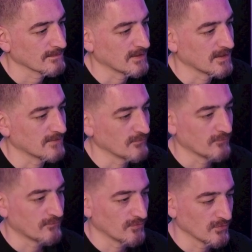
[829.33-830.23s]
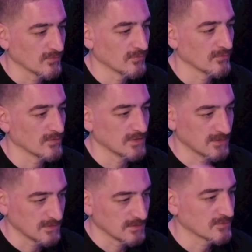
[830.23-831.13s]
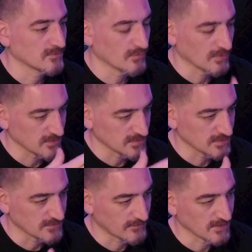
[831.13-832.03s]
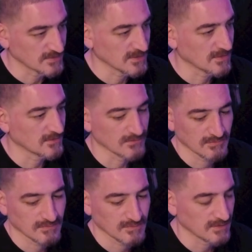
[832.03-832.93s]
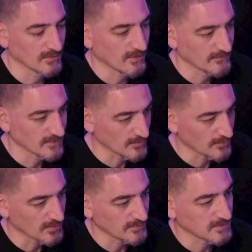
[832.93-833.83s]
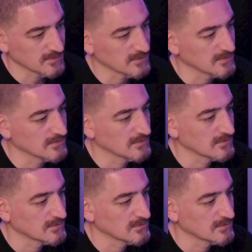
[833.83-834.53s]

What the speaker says: I have a full ending where it just fades out and I don't have an abrupt ending.